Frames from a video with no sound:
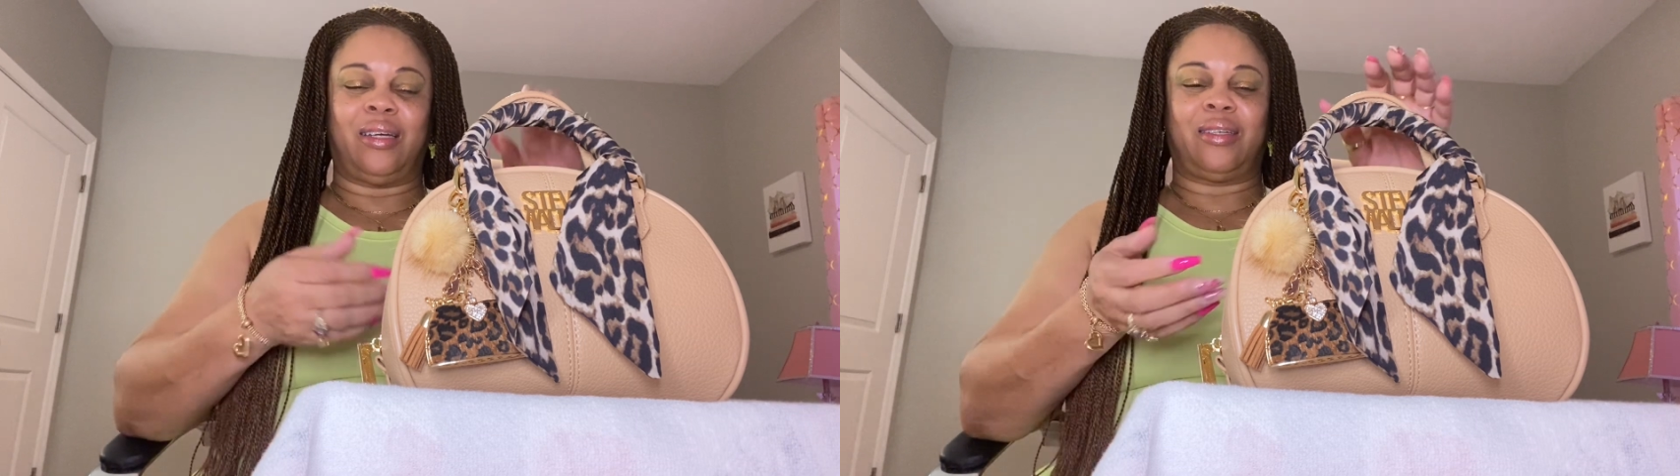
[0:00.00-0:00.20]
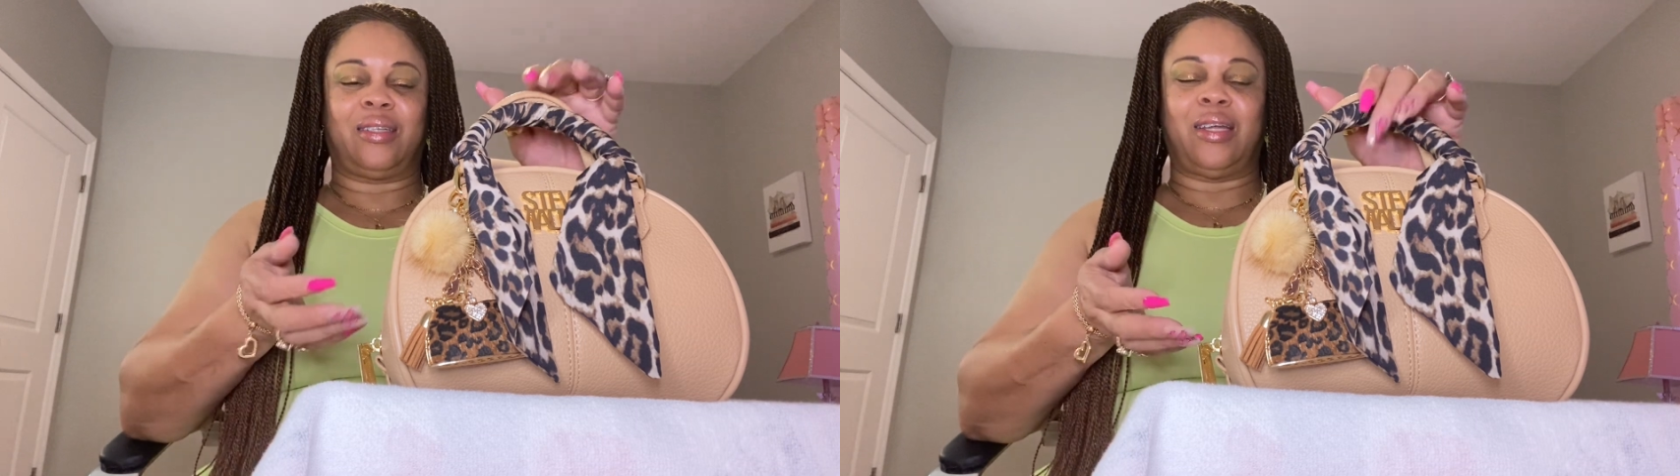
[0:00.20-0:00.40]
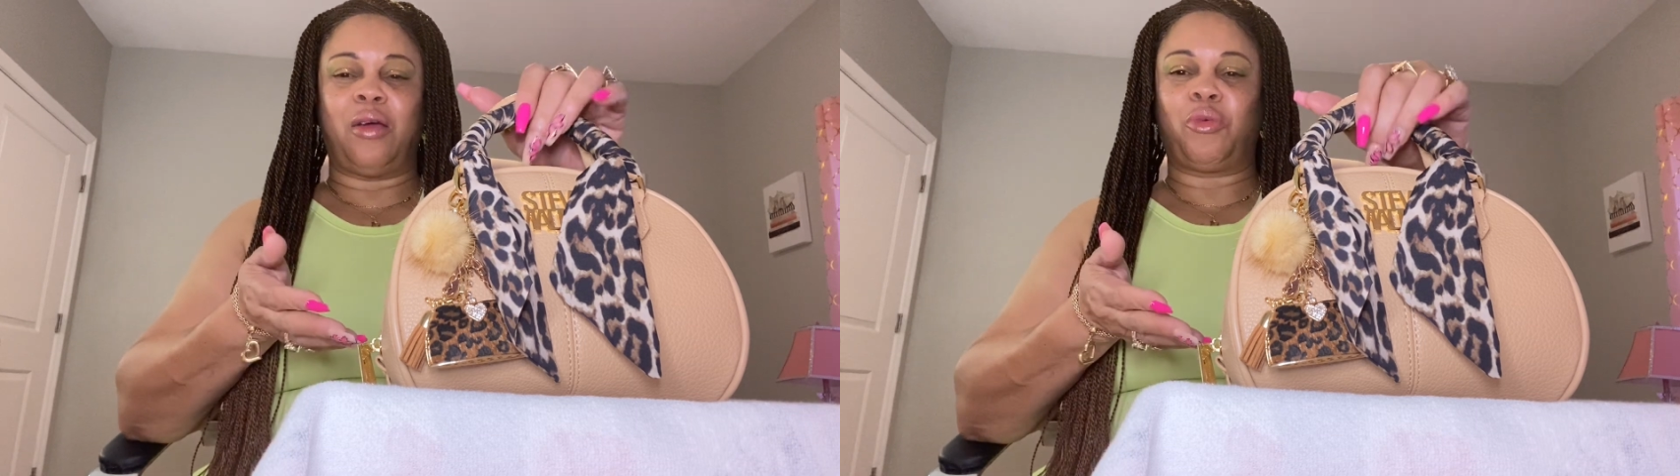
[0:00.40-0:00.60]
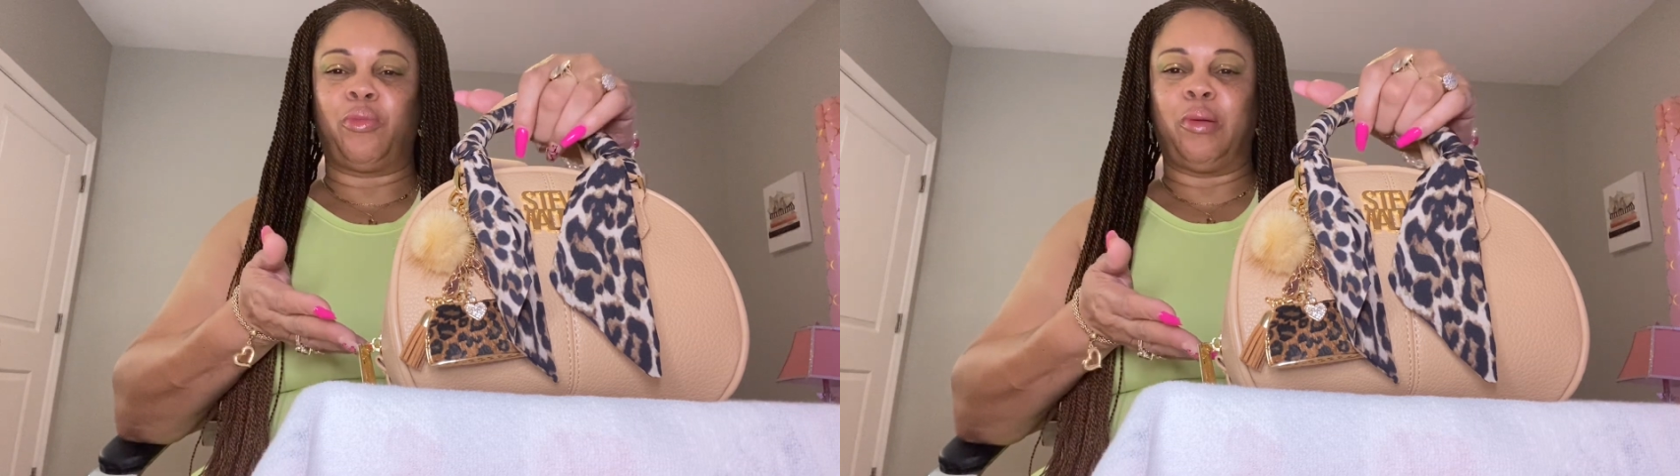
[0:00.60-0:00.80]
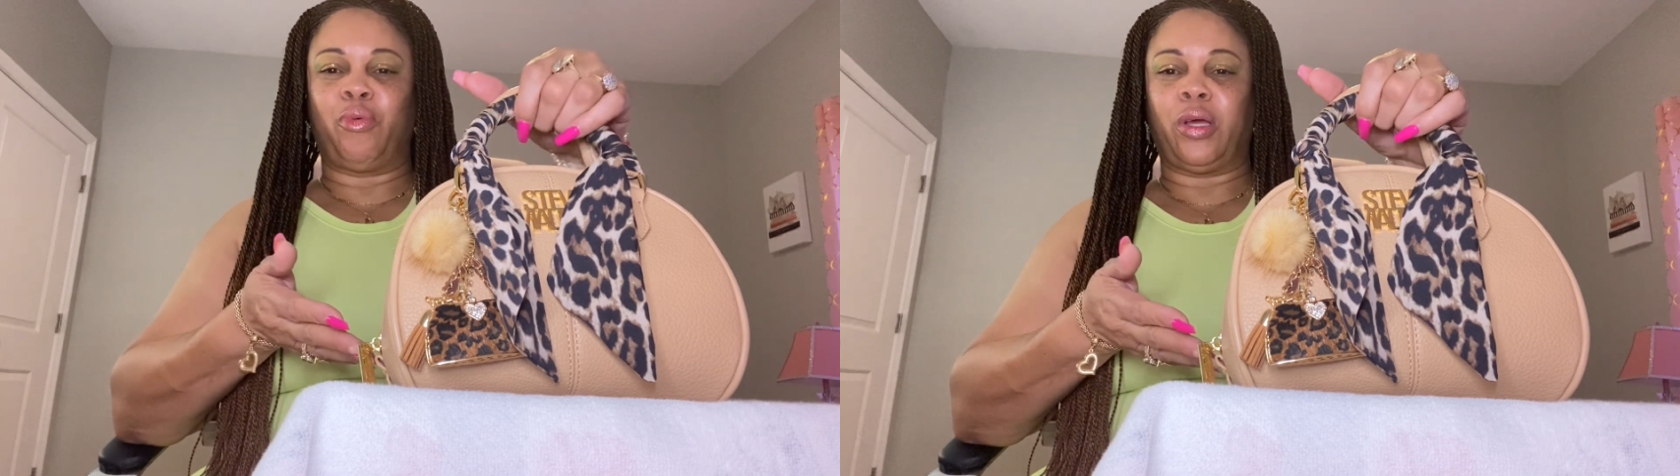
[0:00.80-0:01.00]
Today I'm going
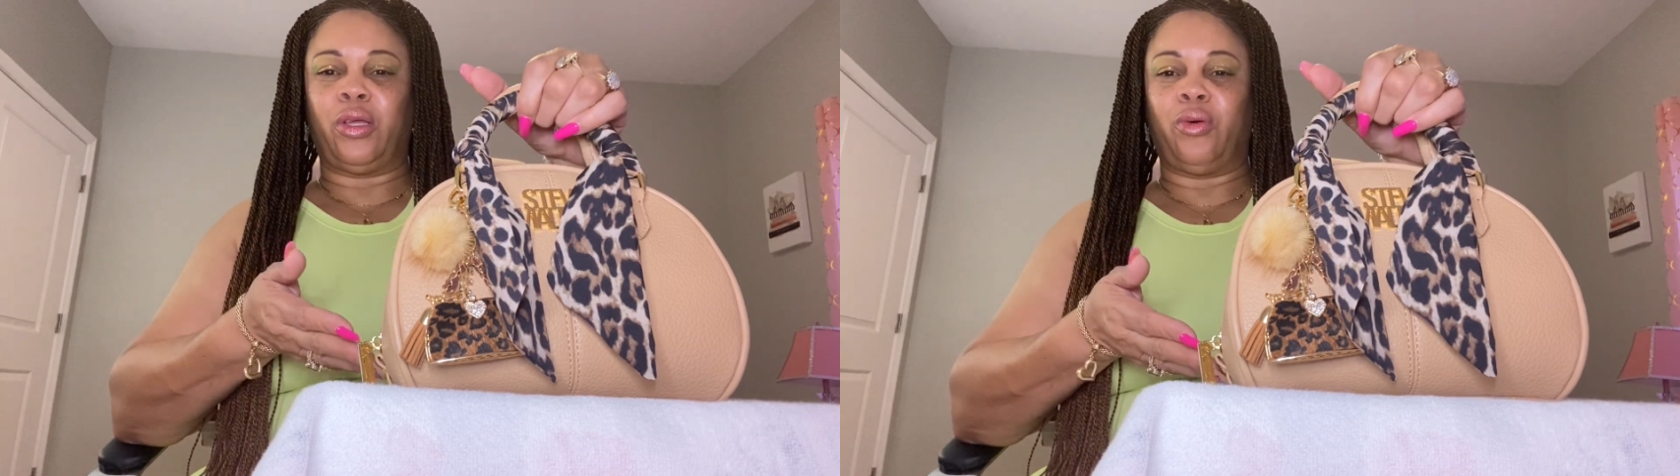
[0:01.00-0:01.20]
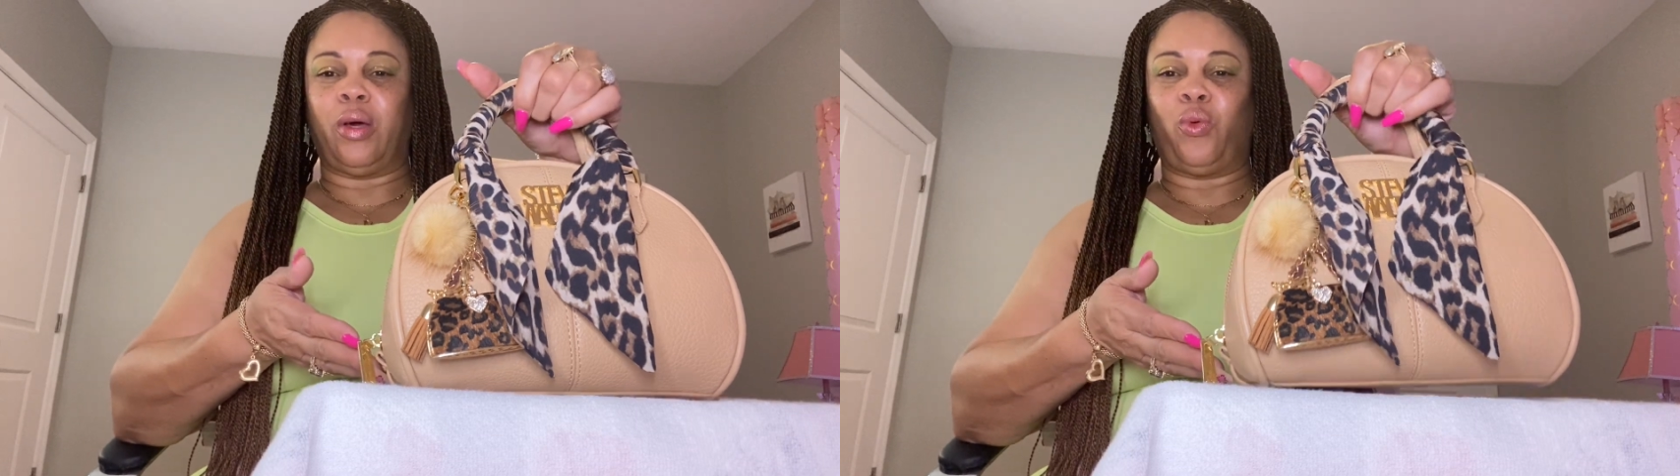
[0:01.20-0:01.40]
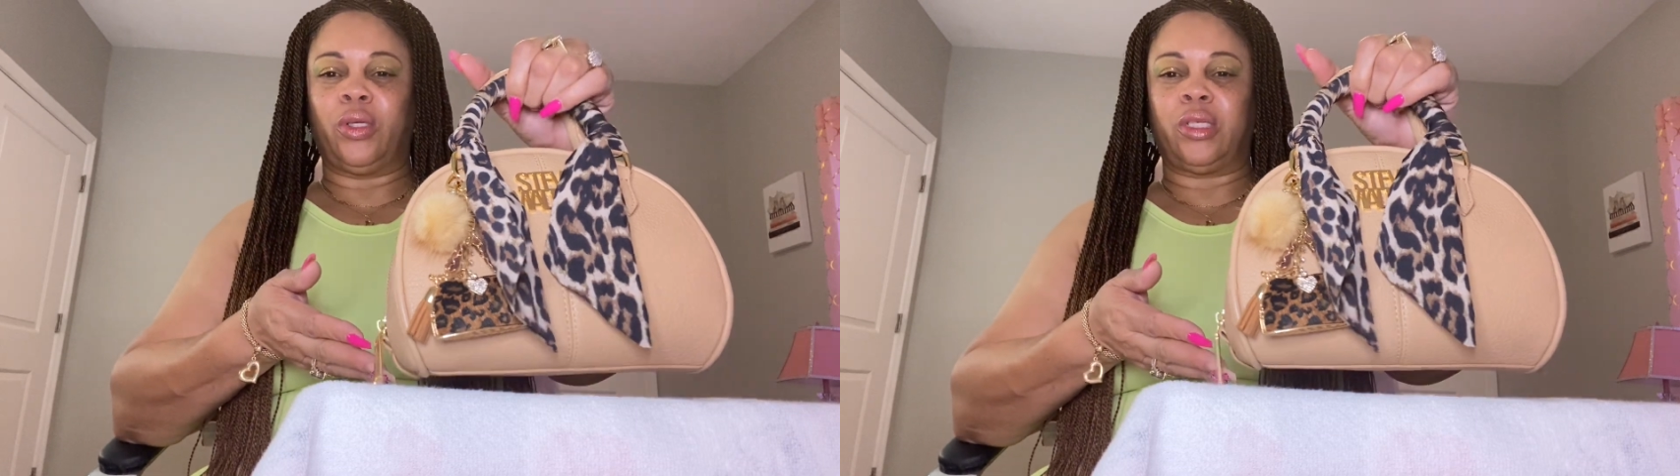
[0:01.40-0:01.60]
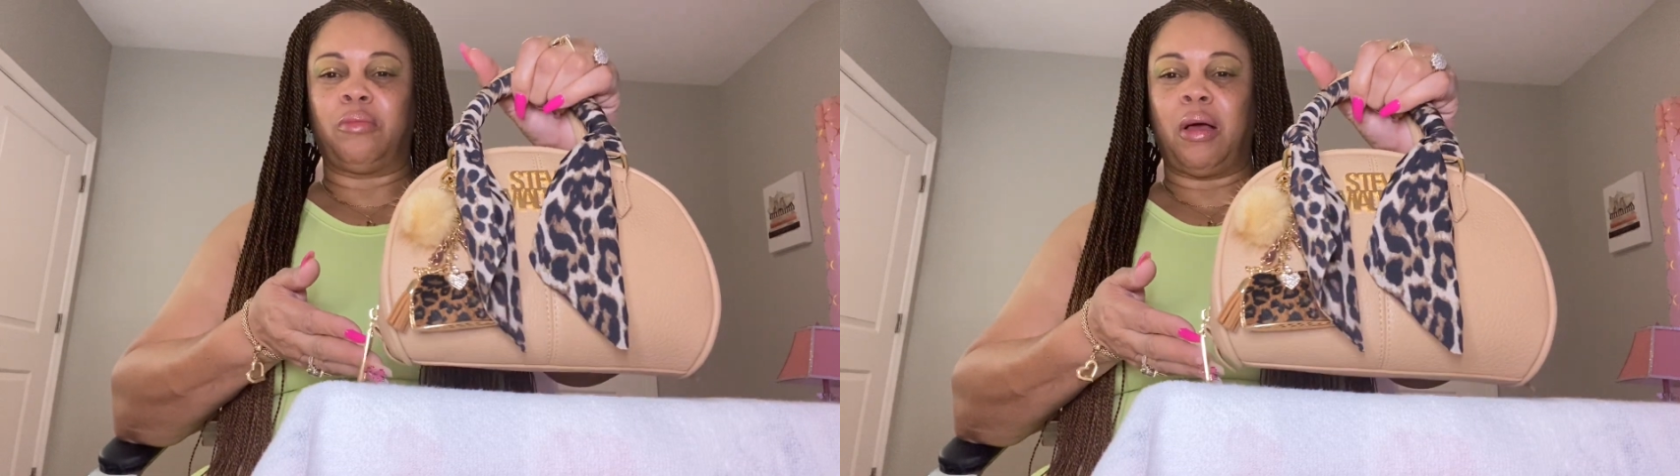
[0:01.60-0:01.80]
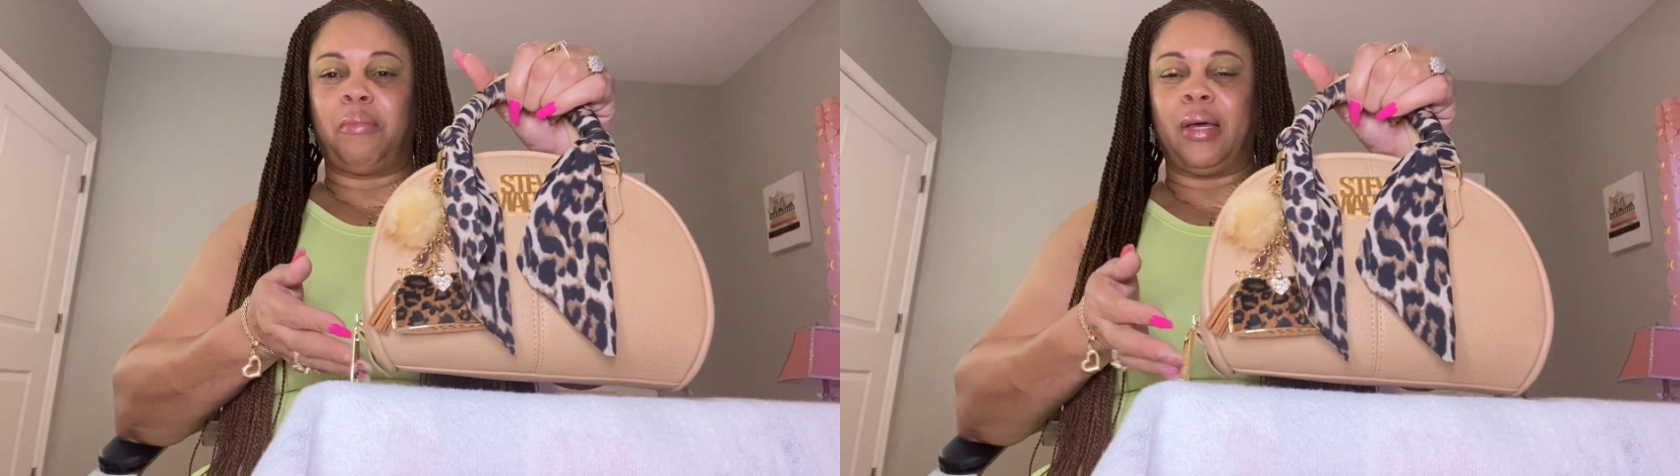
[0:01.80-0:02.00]
to be bringing you a what's in
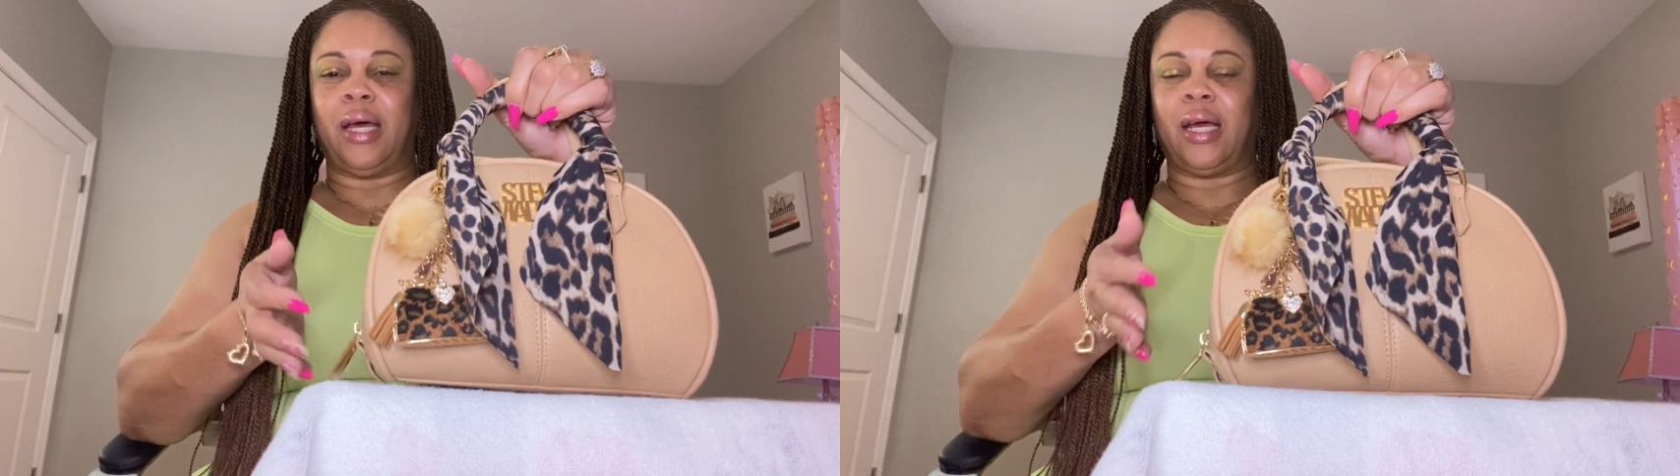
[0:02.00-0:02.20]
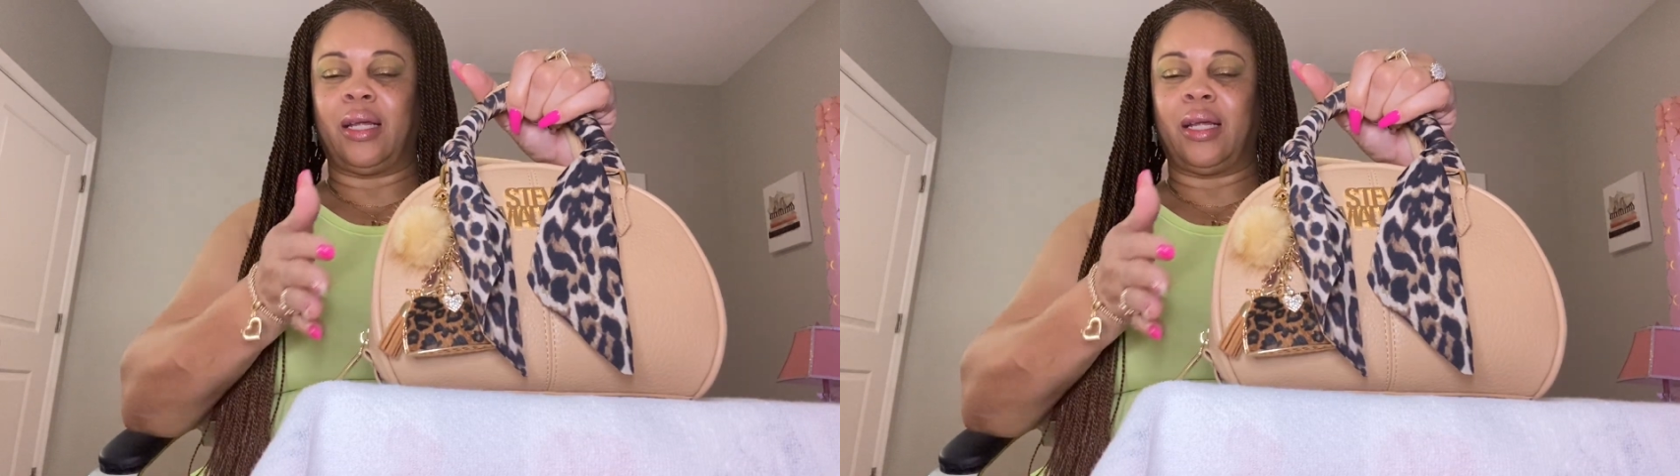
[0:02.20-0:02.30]
my bag.